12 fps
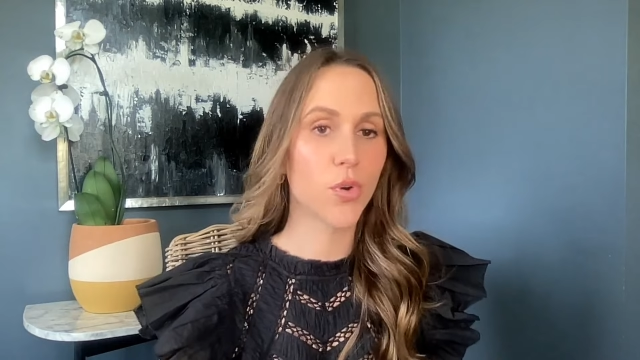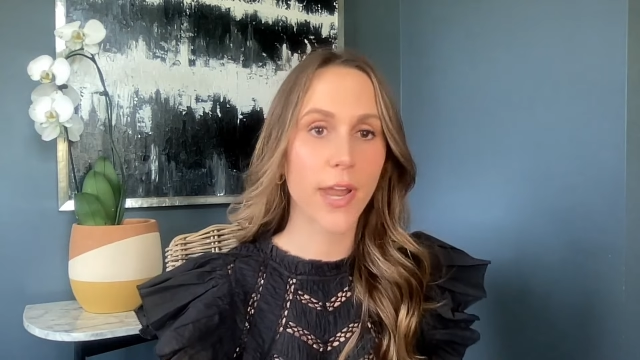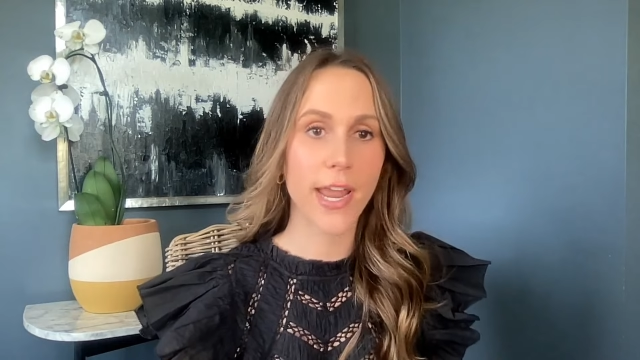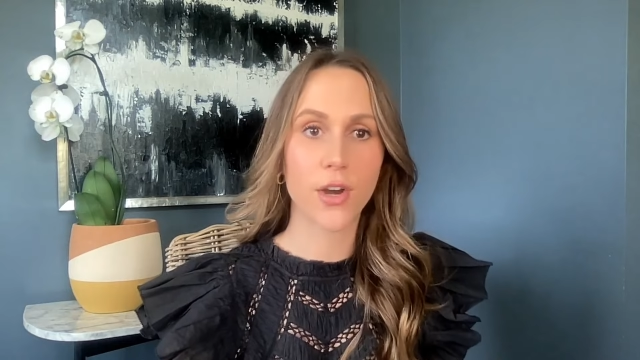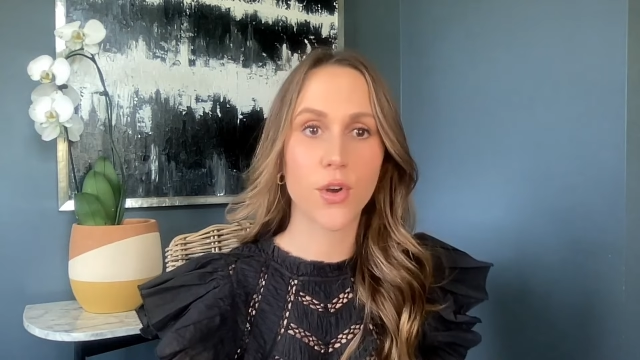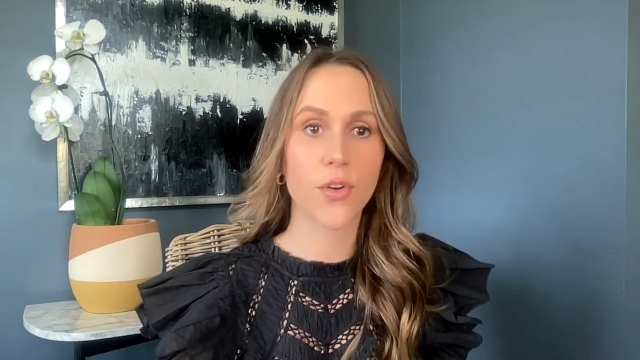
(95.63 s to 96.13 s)

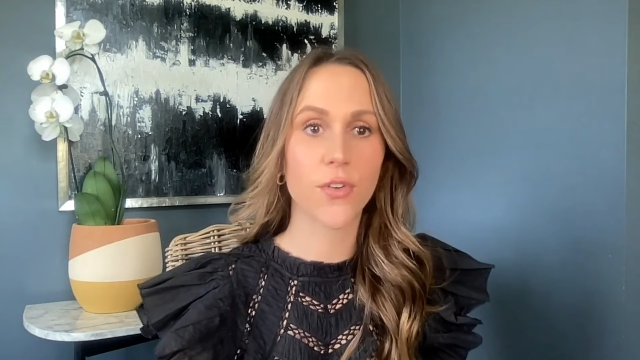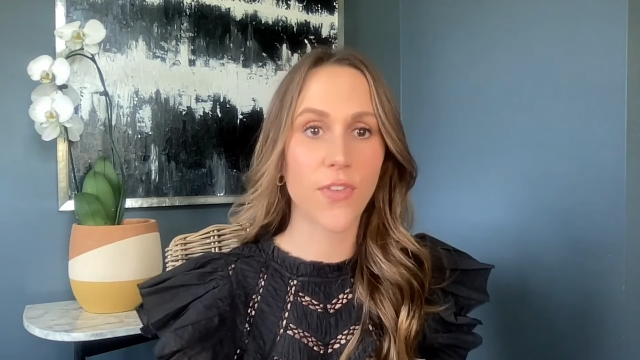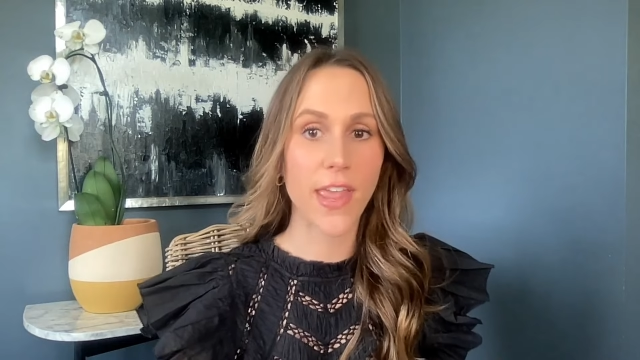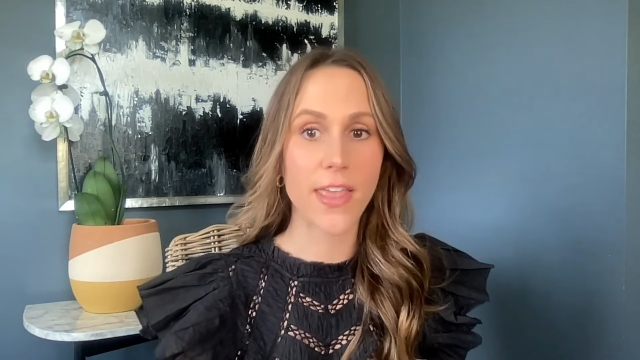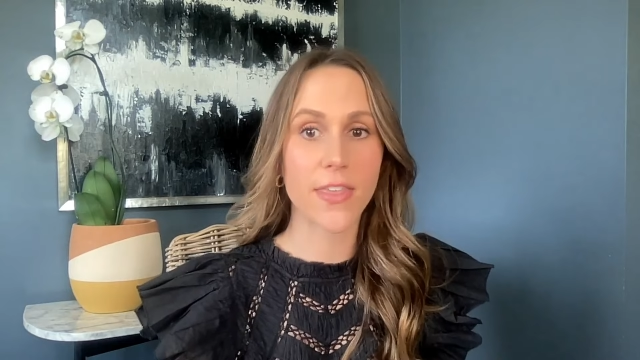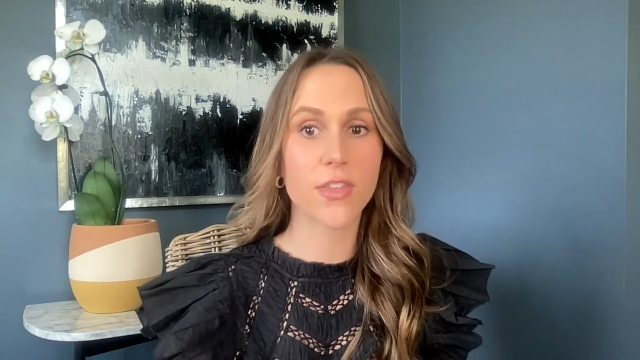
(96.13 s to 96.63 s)
prayer or
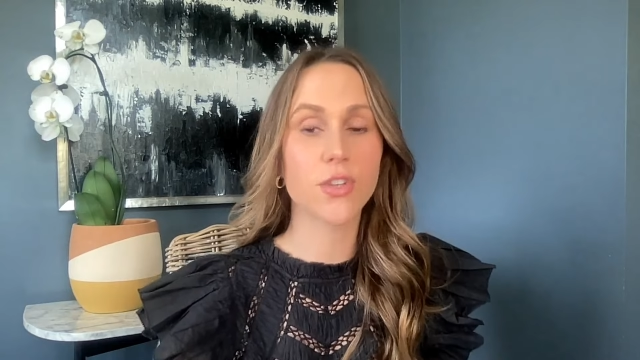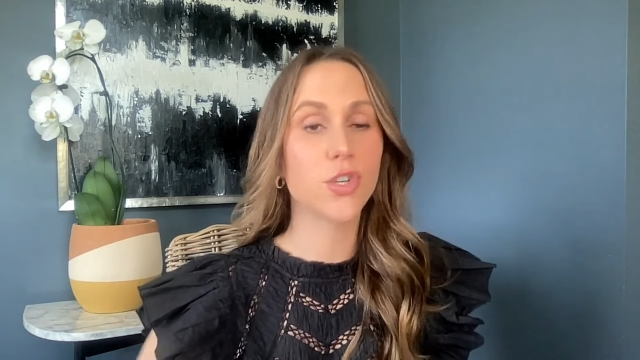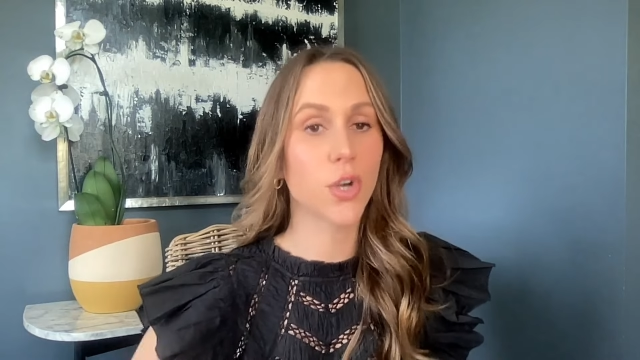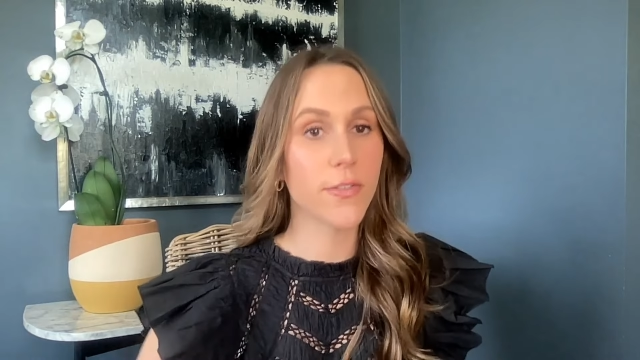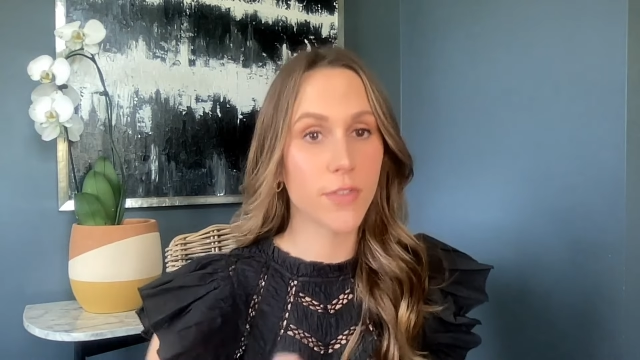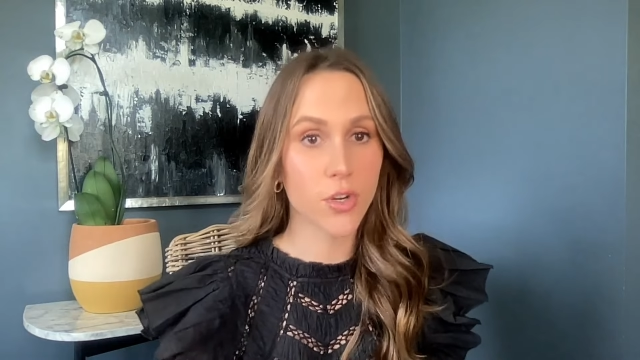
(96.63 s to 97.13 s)
faith
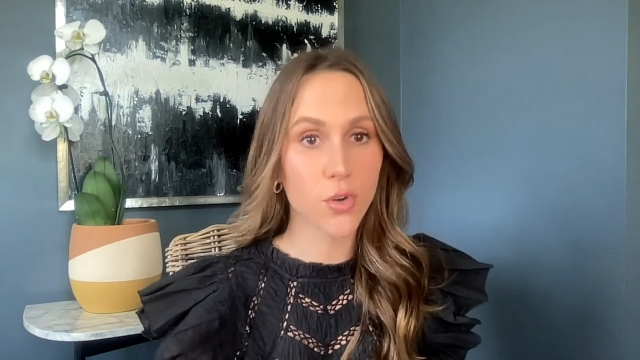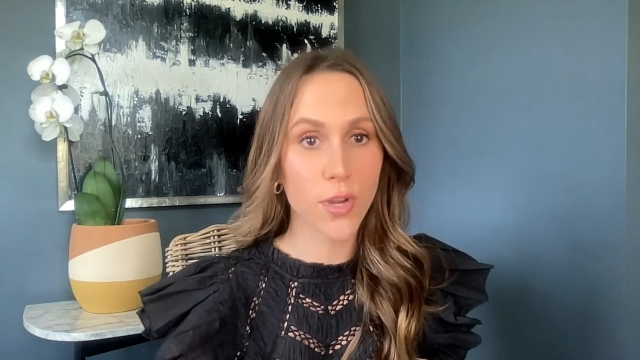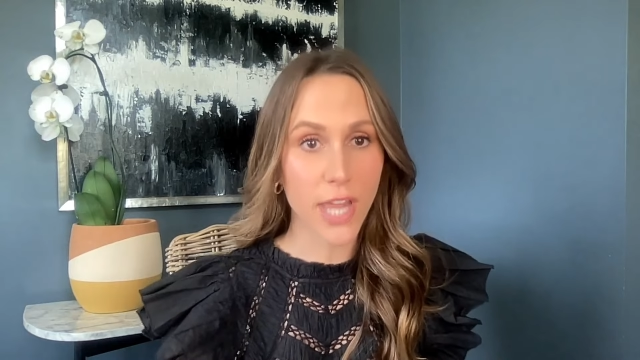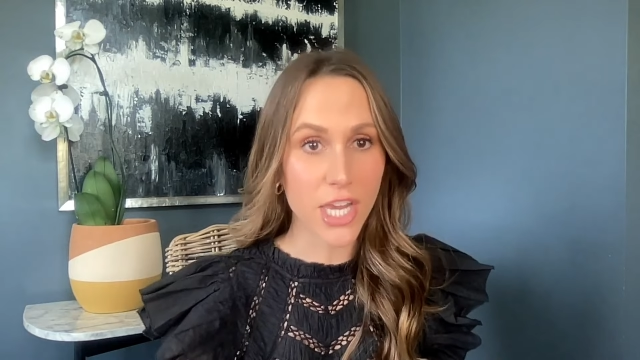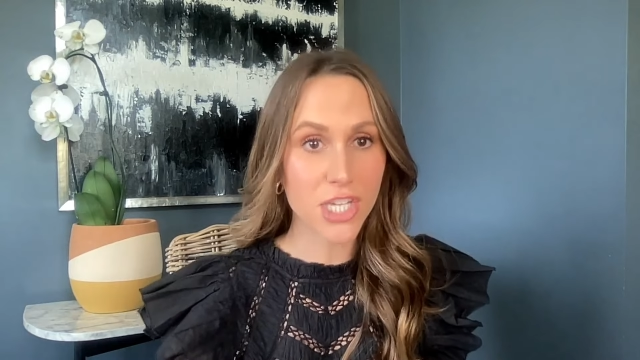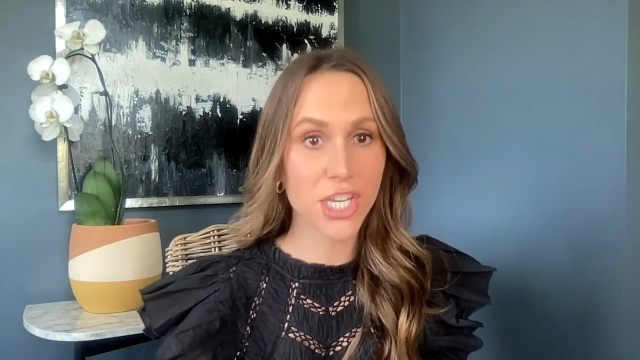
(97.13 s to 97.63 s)
during the
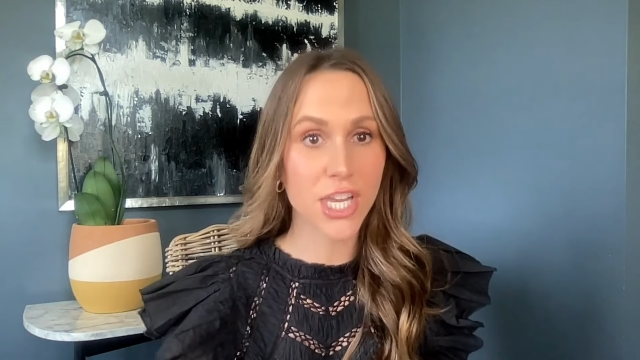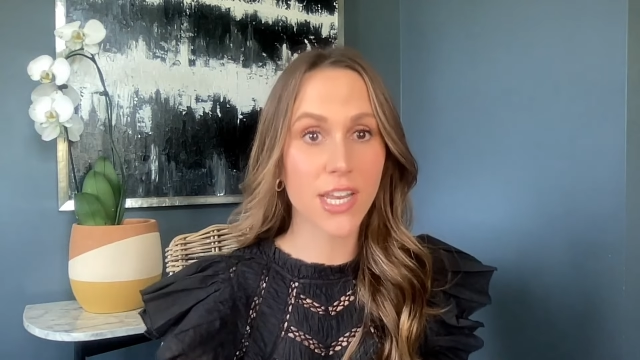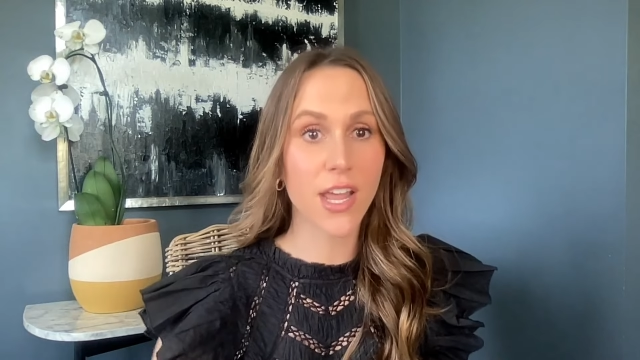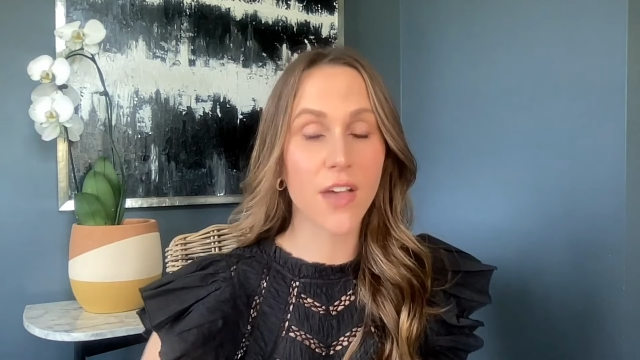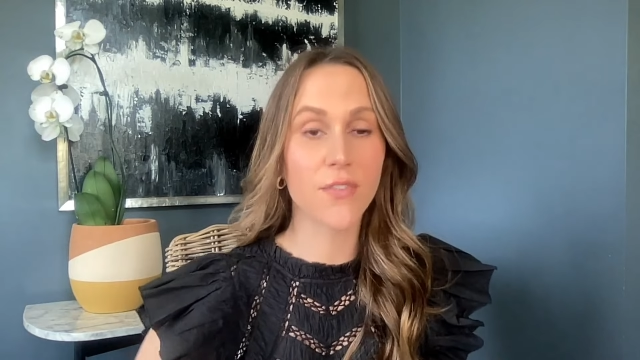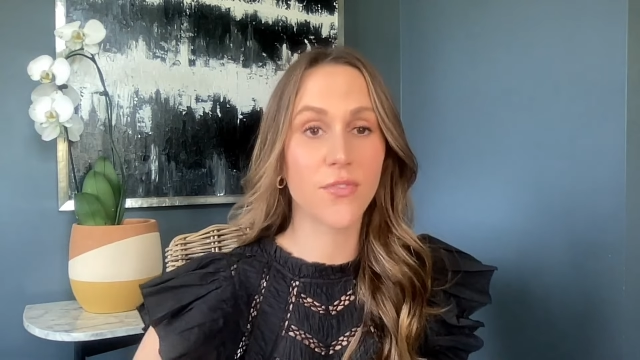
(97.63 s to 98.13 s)
creation
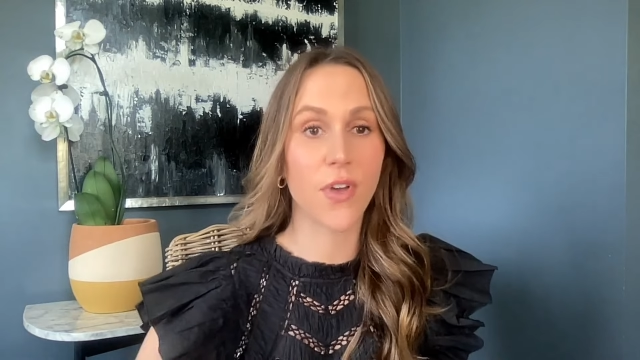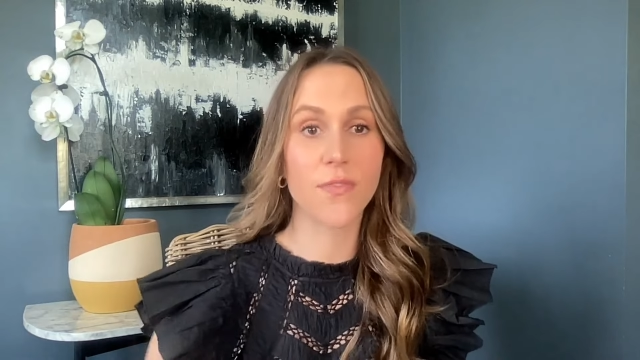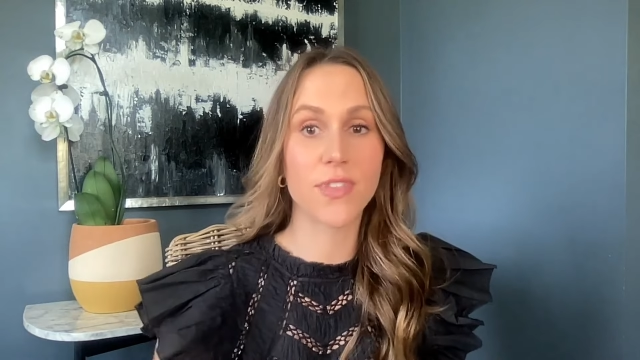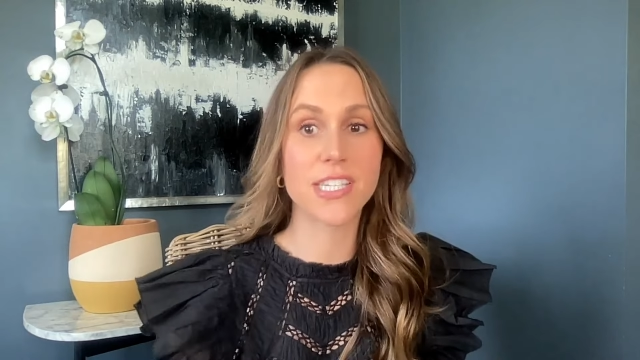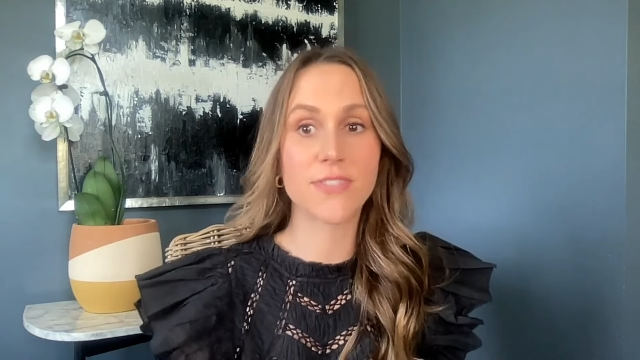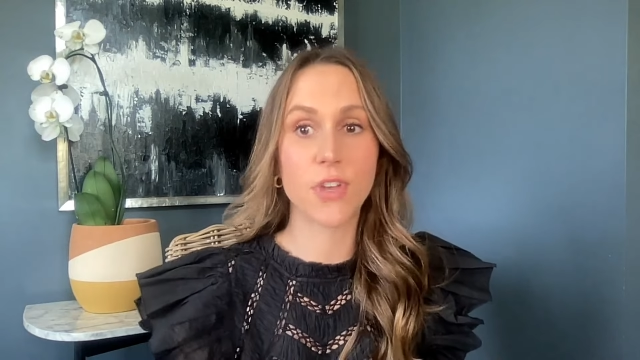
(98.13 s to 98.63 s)
of
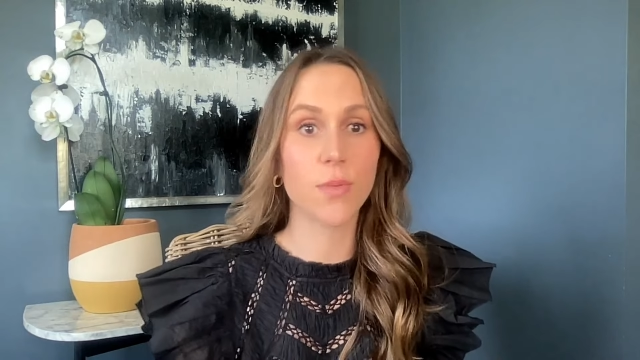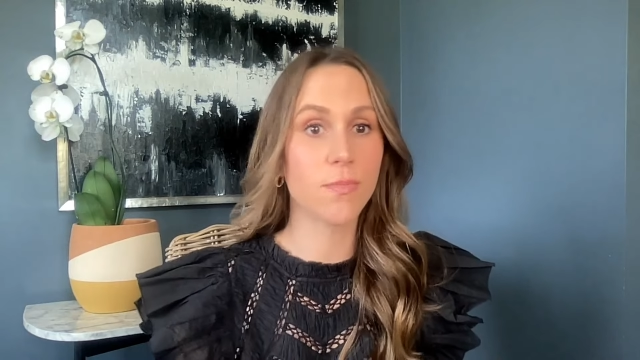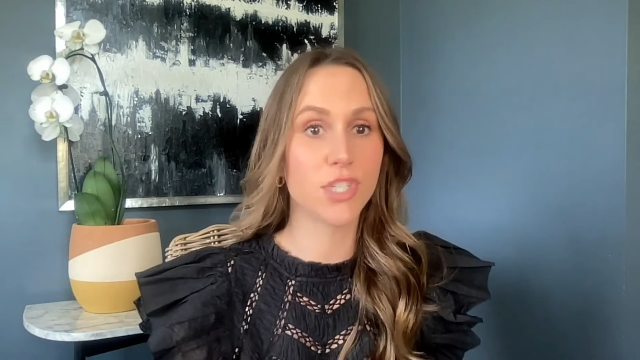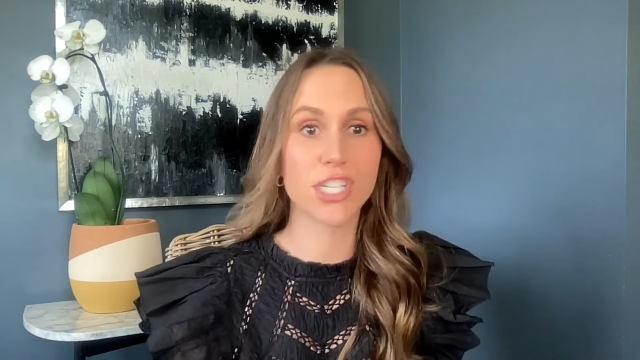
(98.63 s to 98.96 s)
this film,